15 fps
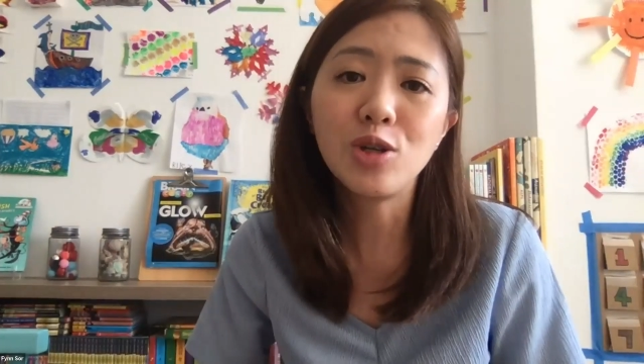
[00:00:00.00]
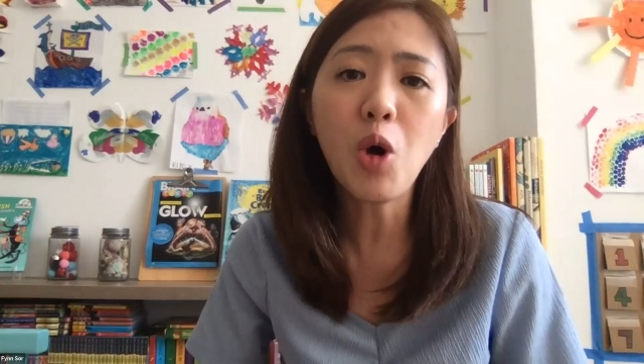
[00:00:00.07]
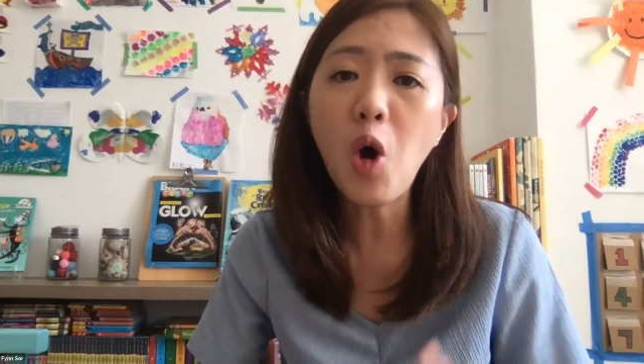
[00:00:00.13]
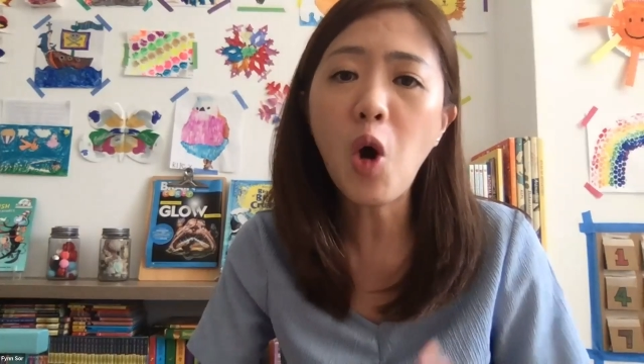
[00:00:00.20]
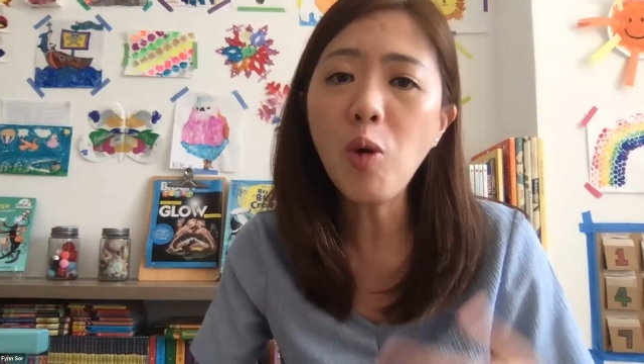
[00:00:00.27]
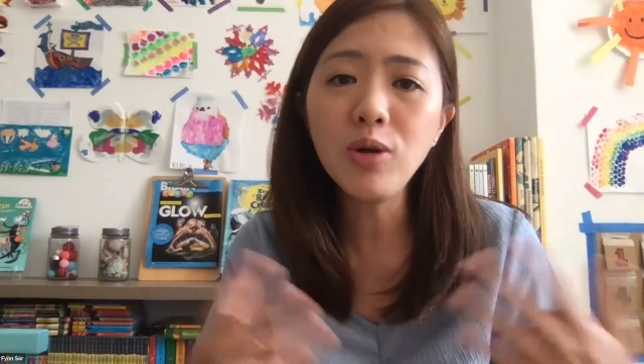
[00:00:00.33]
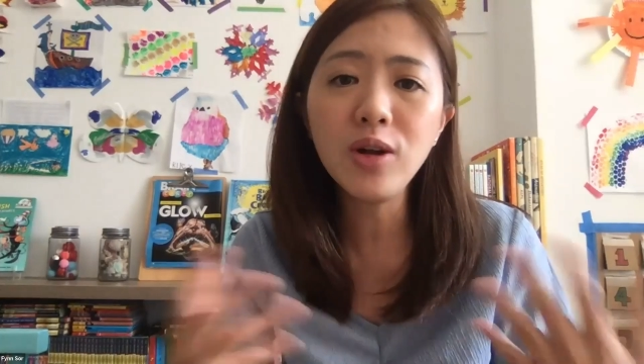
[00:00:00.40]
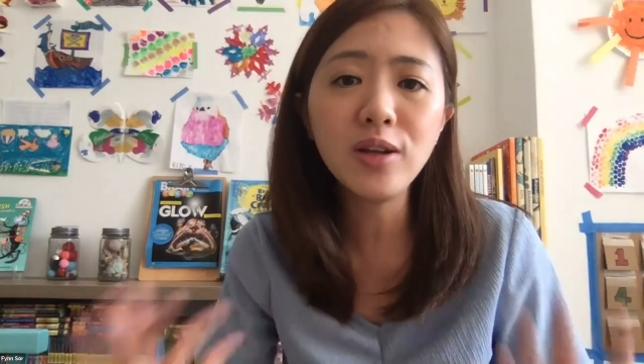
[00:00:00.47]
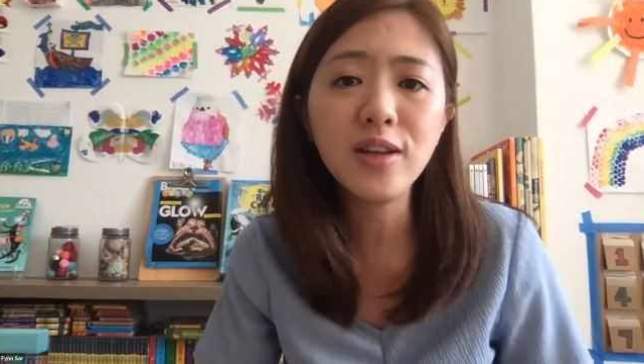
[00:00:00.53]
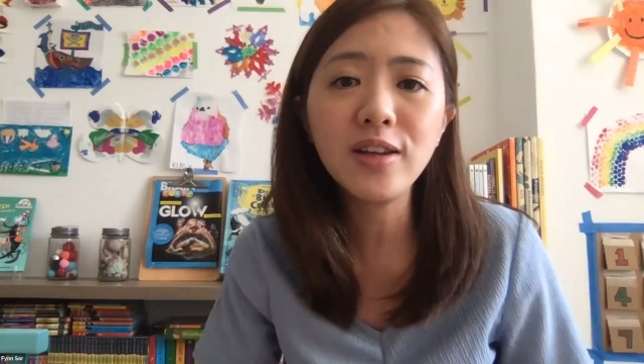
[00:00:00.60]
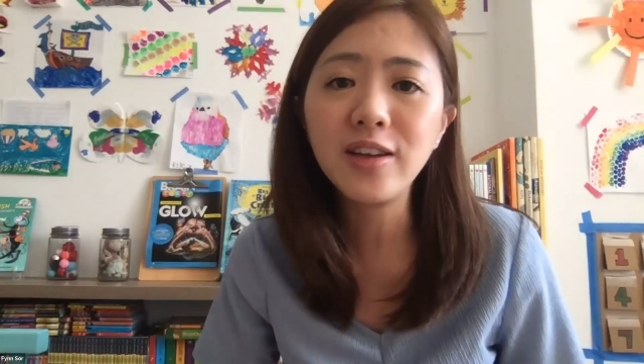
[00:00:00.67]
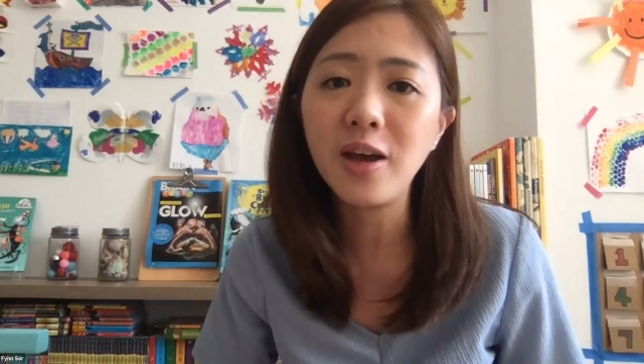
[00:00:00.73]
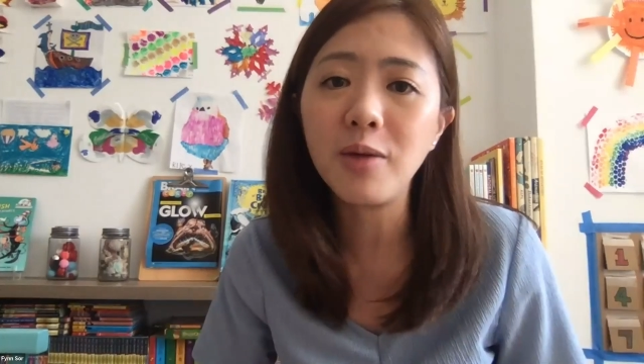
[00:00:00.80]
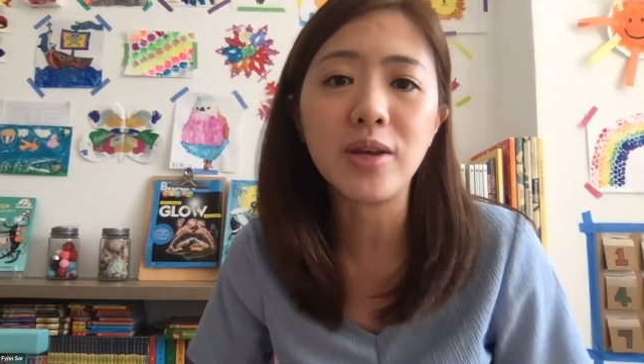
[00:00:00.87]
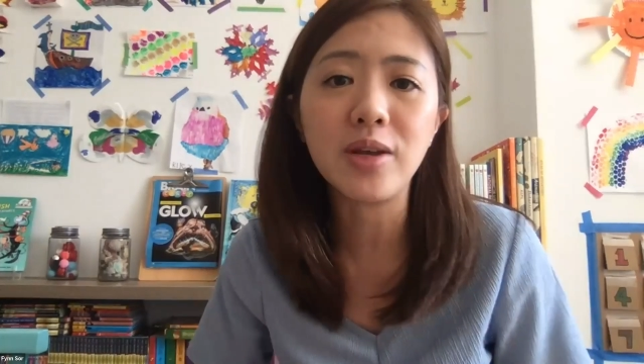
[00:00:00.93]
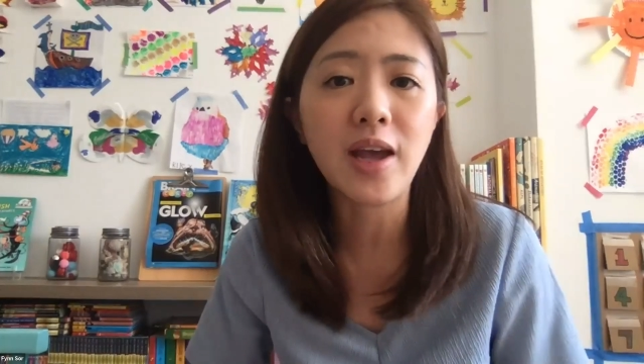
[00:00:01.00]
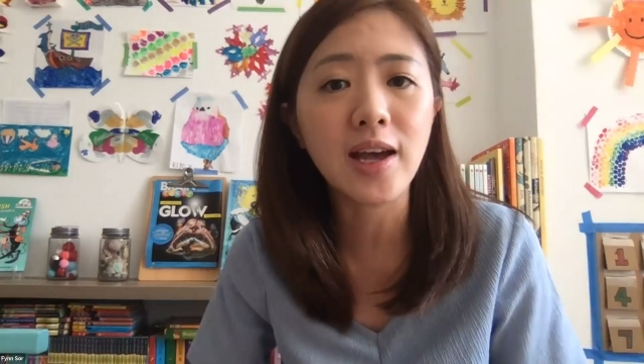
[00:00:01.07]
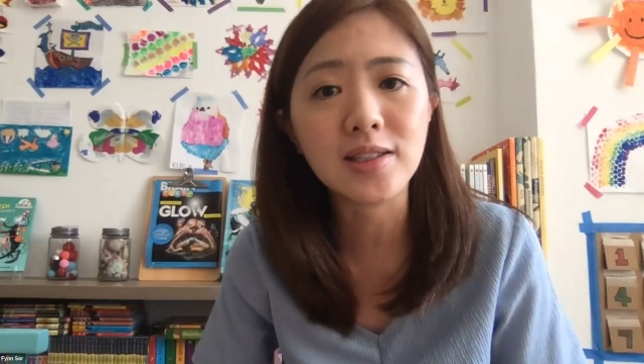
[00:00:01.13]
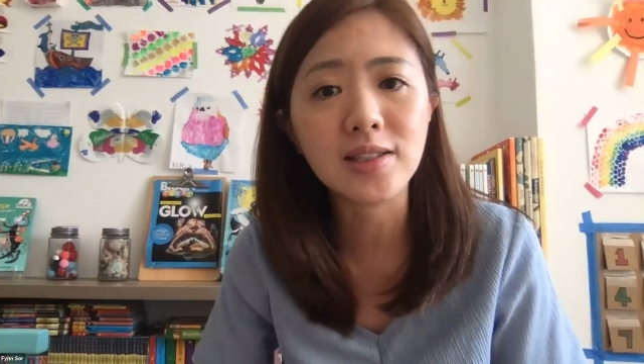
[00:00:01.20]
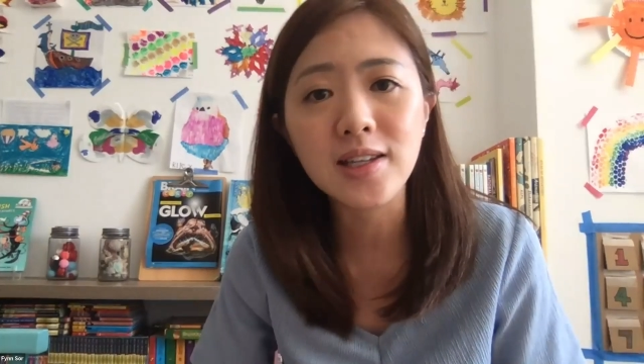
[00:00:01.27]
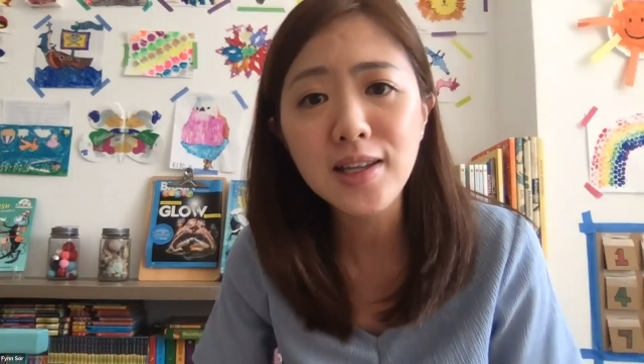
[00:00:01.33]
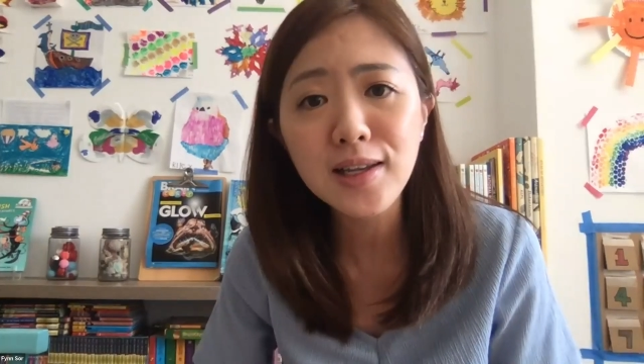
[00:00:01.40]
So home learning can be
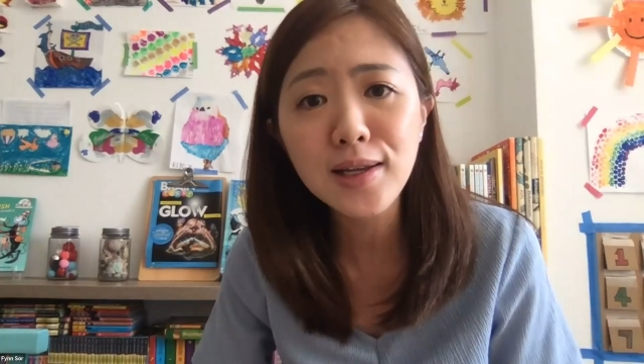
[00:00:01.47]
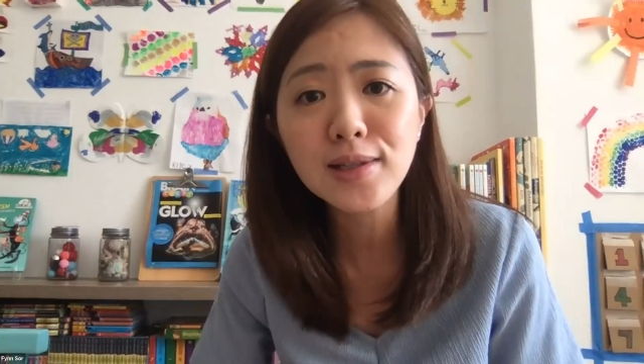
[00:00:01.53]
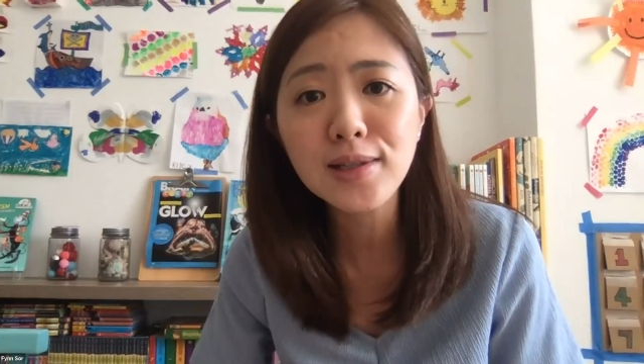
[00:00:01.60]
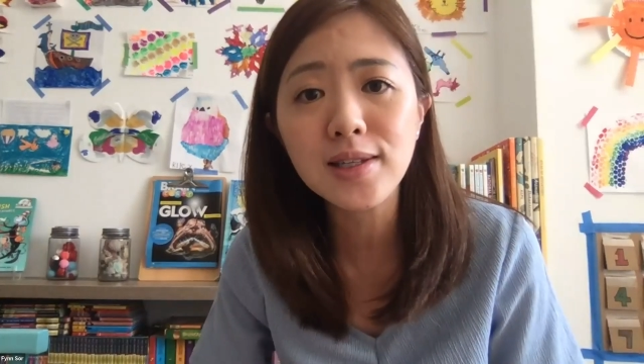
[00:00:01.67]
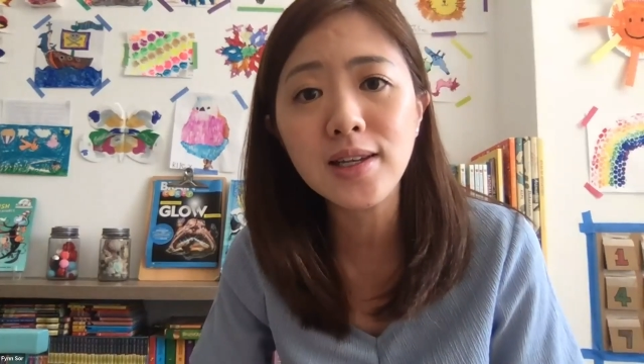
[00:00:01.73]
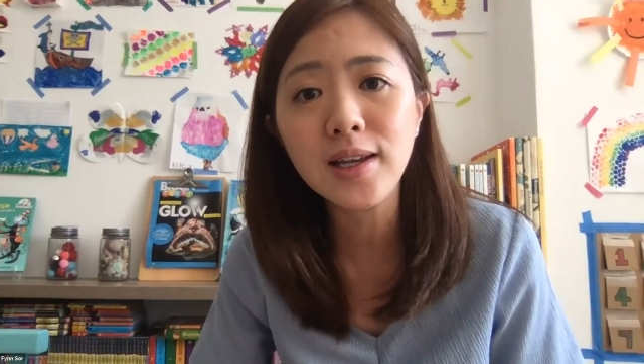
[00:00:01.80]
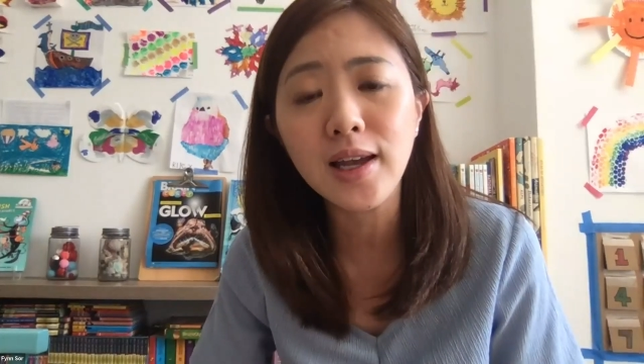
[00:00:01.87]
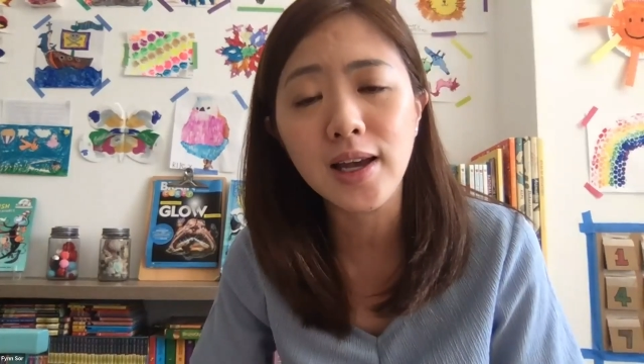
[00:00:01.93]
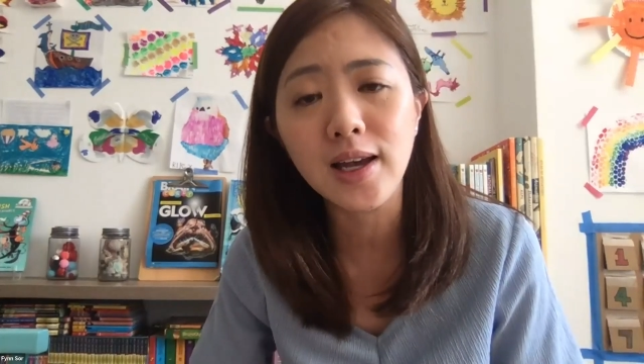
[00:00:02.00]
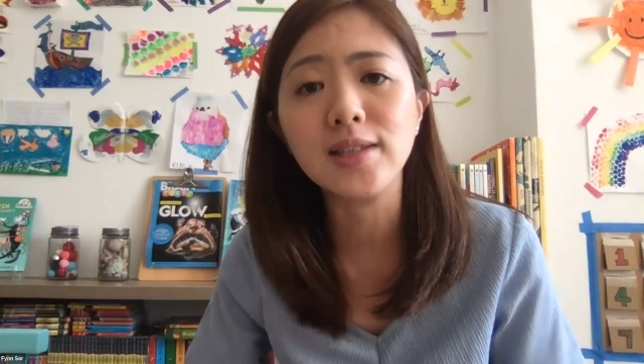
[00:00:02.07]
as easy